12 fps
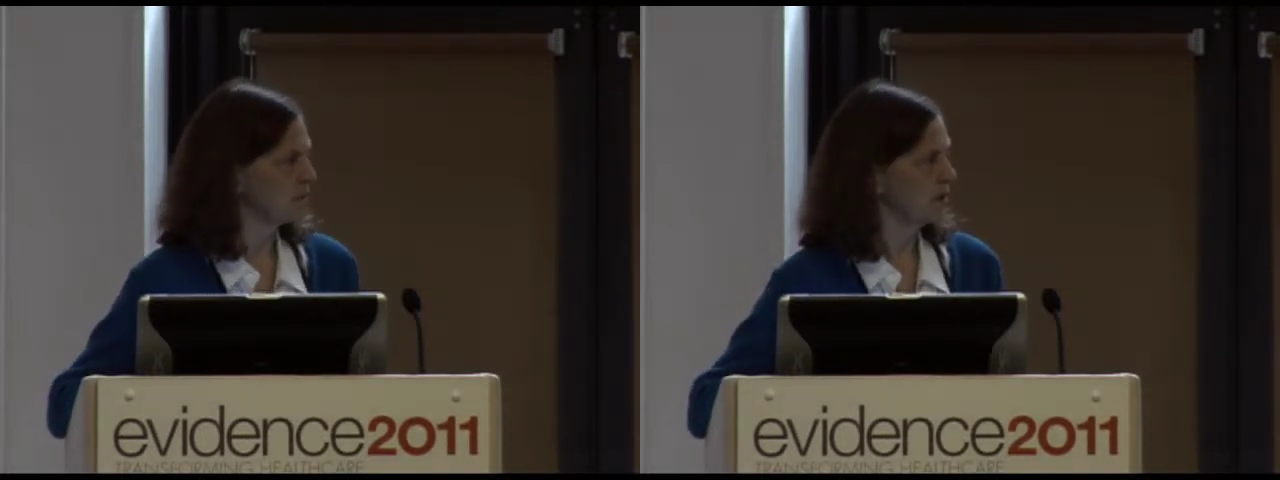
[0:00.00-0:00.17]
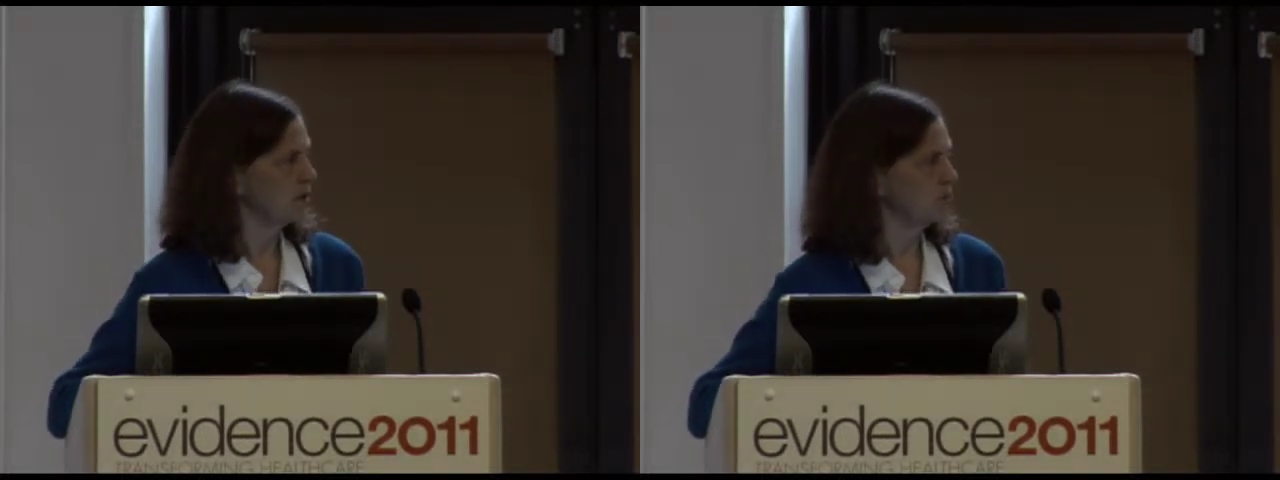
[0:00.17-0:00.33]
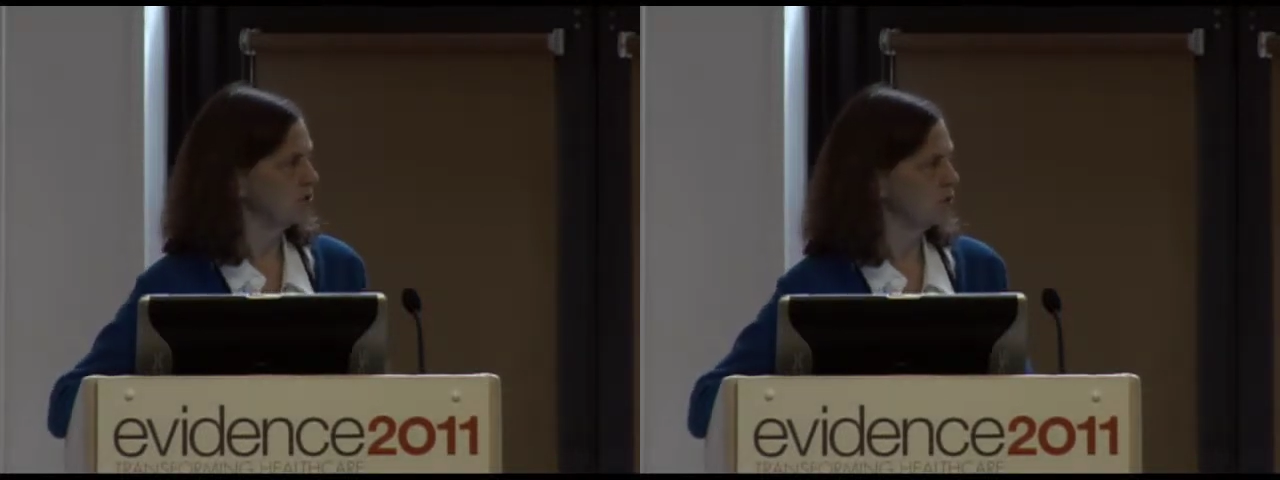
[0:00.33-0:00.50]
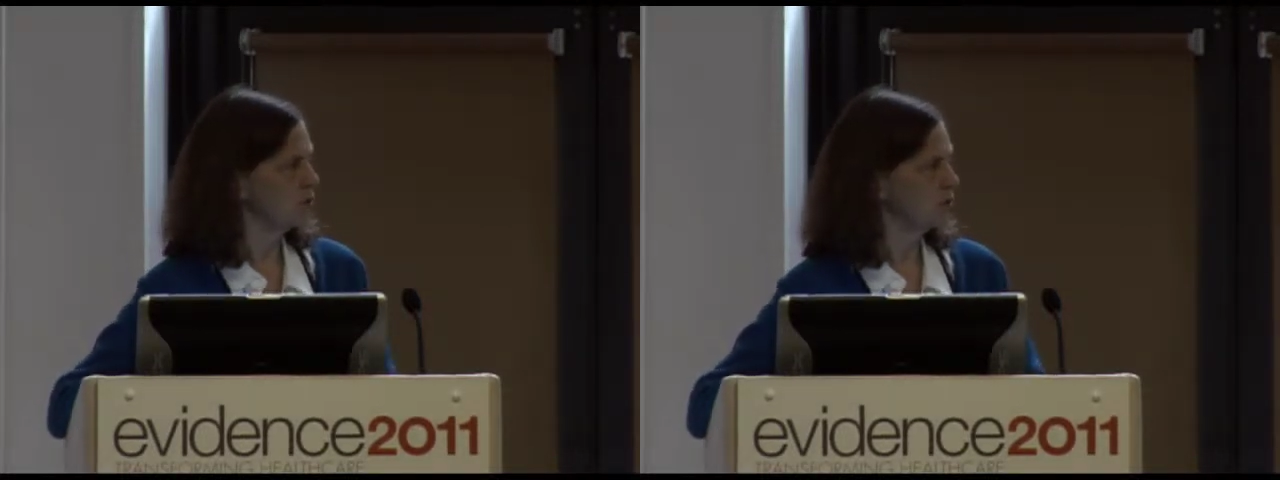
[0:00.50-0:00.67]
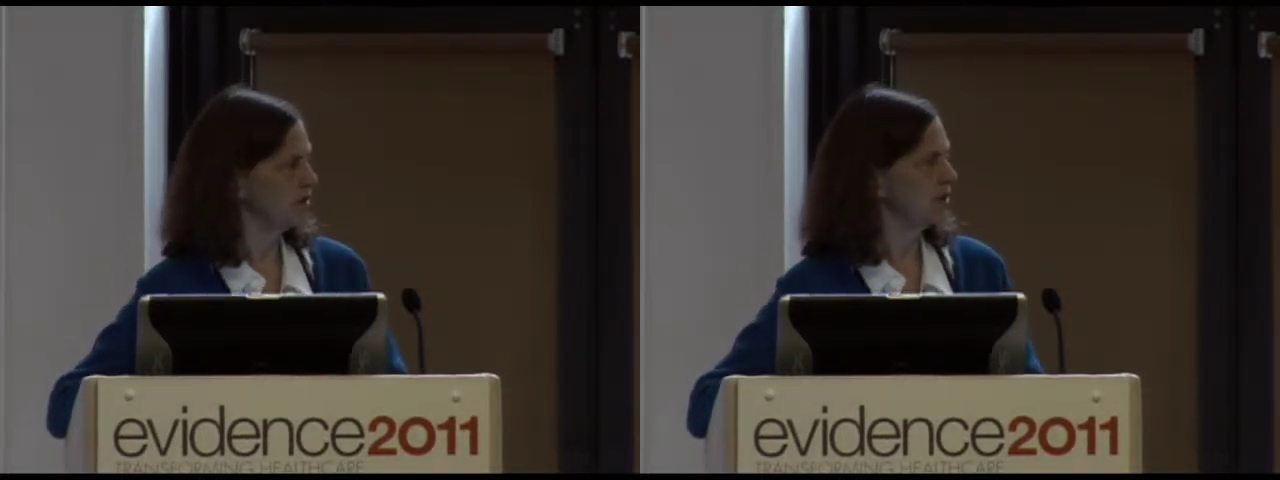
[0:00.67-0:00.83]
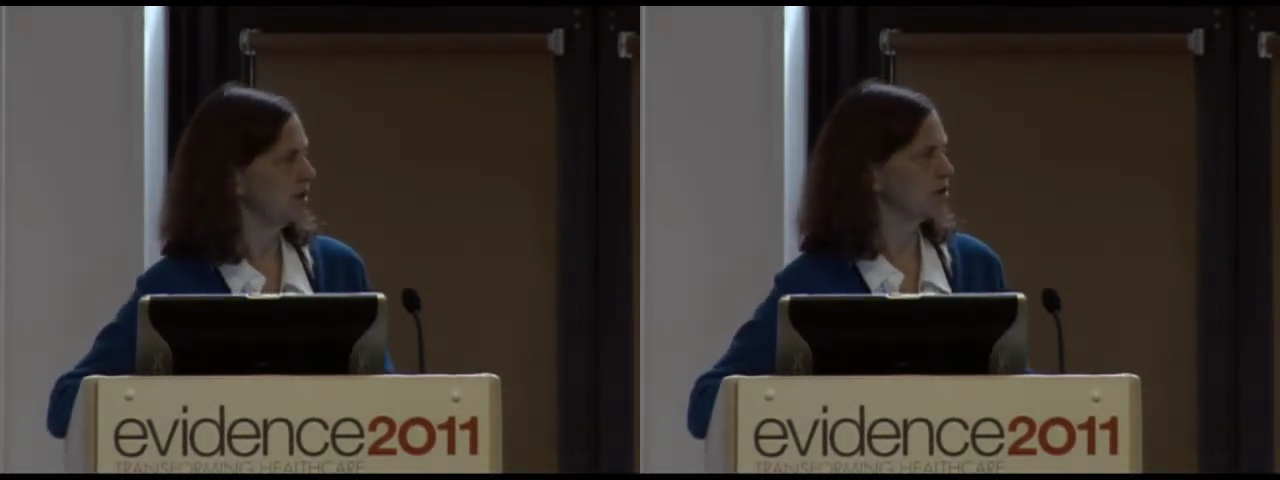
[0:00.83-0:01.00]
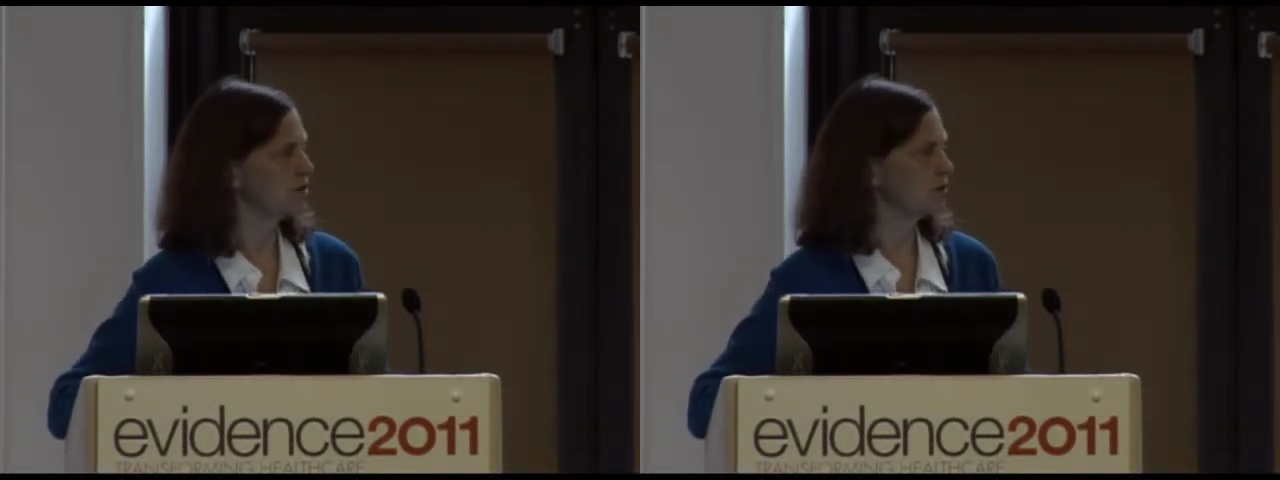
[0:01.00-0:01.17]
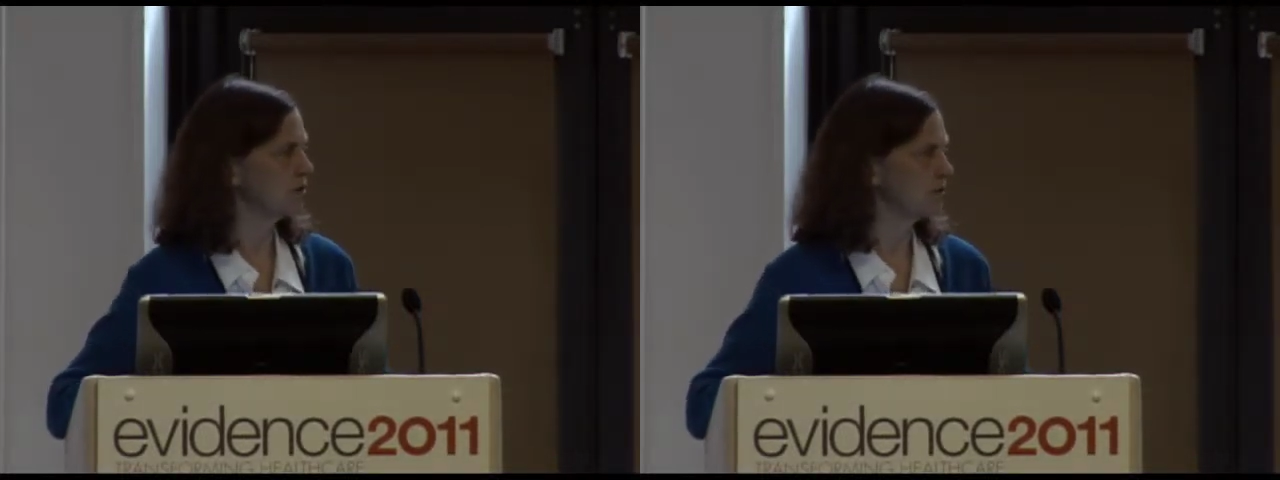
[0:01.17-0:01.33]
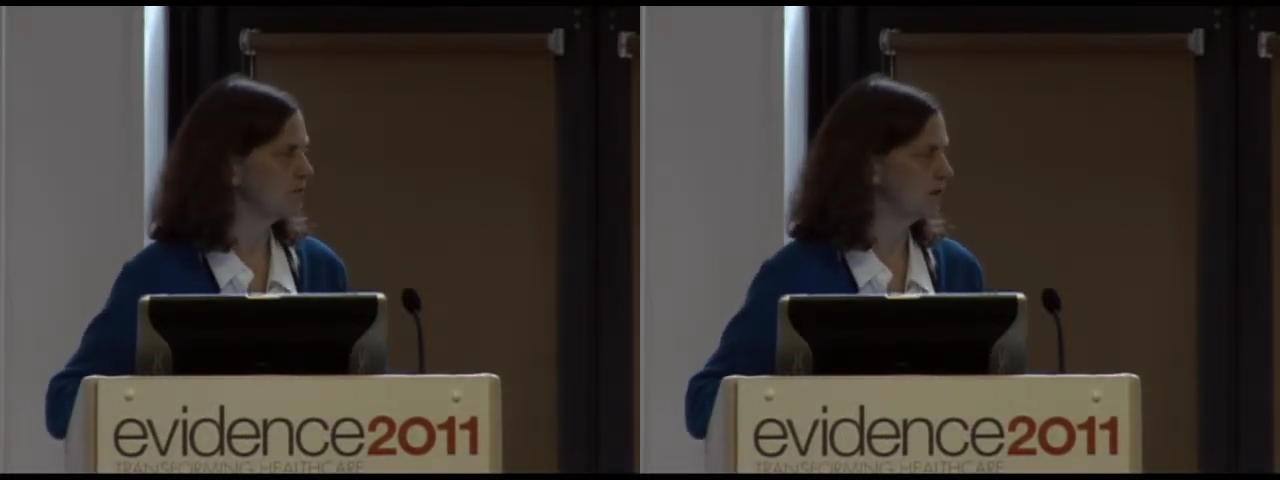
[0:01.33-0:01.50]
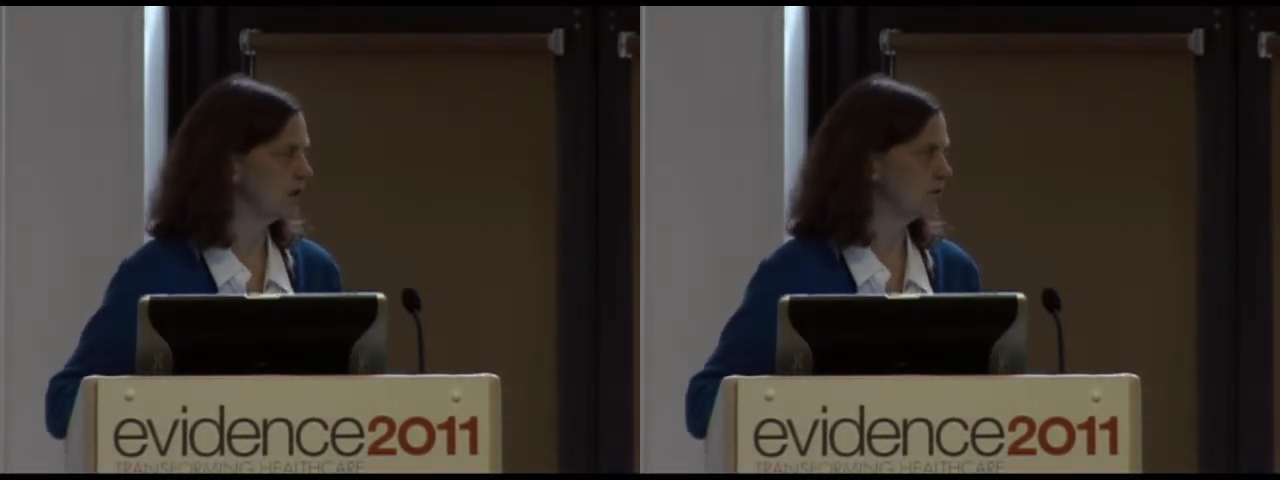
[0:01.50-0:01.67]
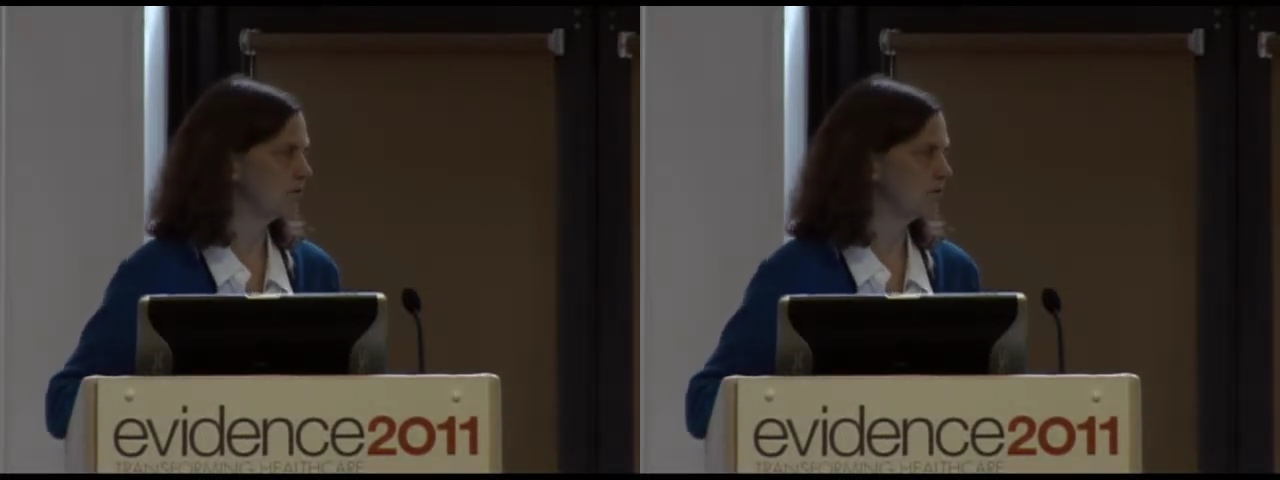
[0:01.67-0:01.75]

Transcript: it was called electronic fetal